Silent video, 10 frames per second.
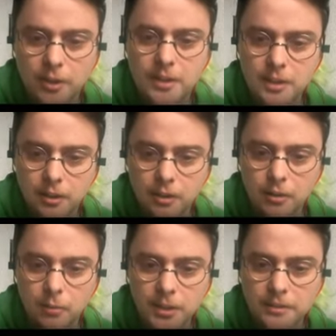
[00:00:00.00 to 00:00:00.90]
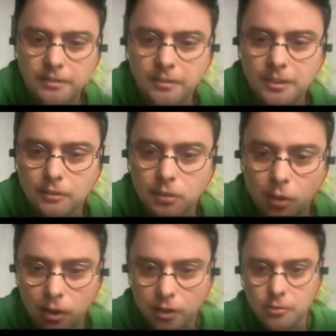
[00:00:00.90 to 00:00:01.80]
out over here. We can see the
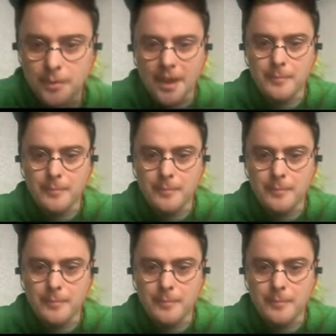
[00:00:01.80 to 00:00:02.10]
logs